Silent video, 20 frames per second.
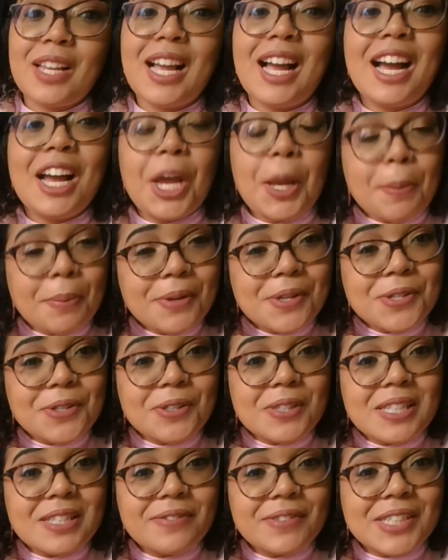I hope you
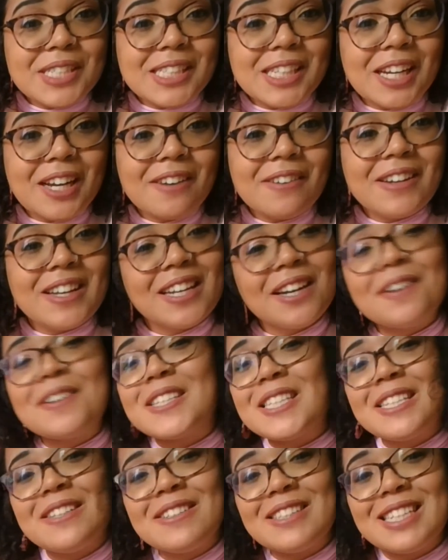enjoyed this video, and I'll
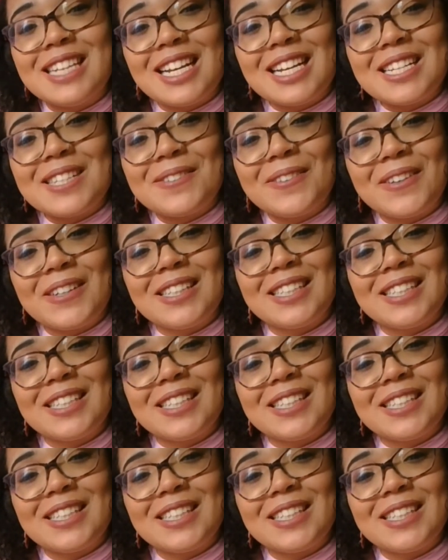see you in the next one.